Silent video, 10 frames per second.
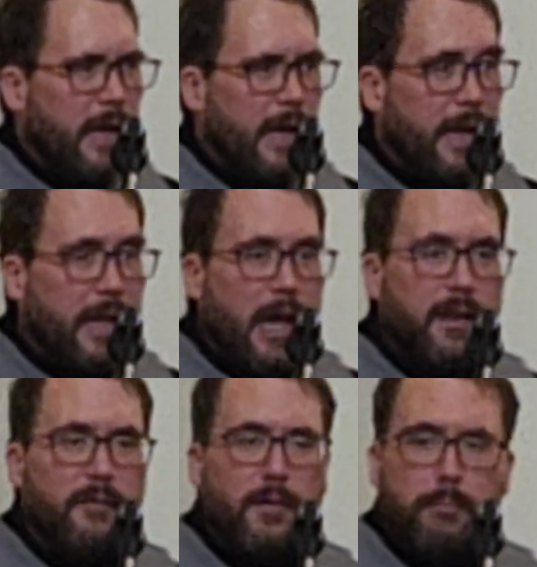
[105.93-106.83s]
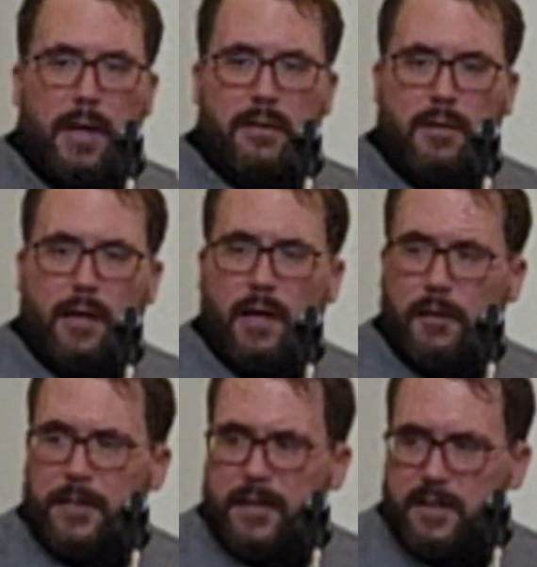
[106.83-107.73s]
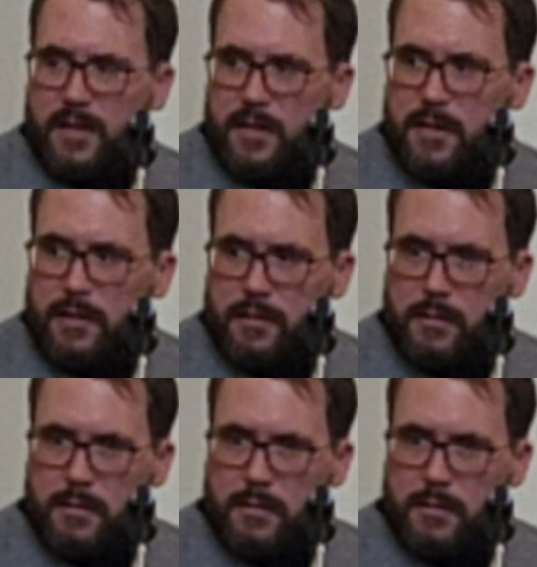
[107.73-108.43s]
any kind of mental health assistance.